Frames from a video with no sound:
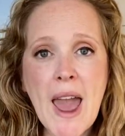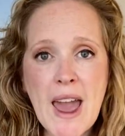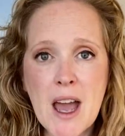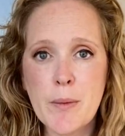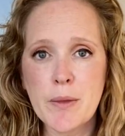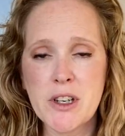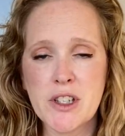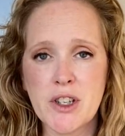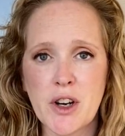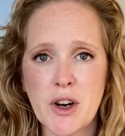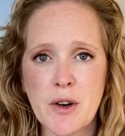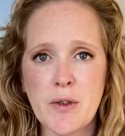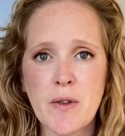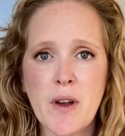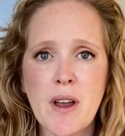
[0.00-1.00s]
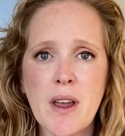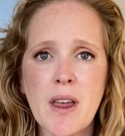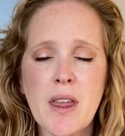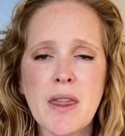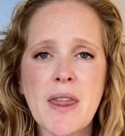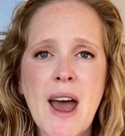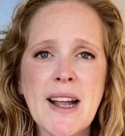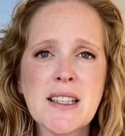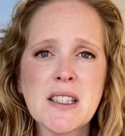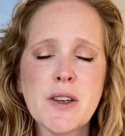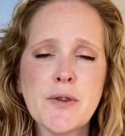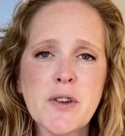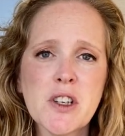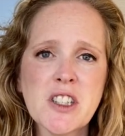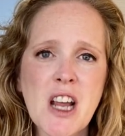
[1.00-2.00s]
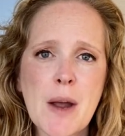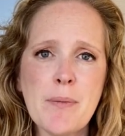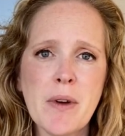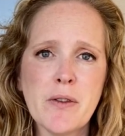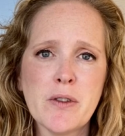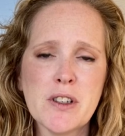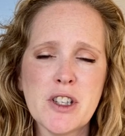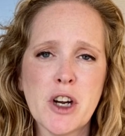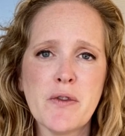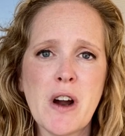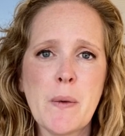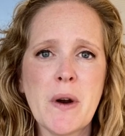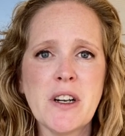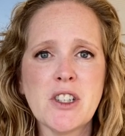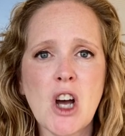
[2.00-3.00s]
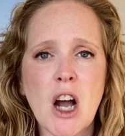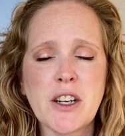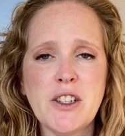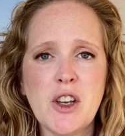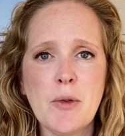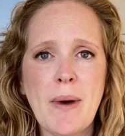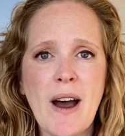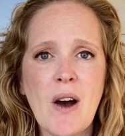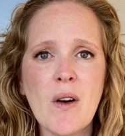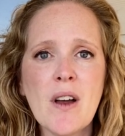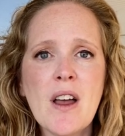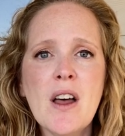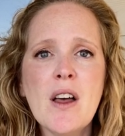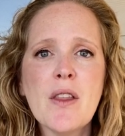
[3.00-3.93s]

AM reserve, that's the first type of reserve I want to talk to you about.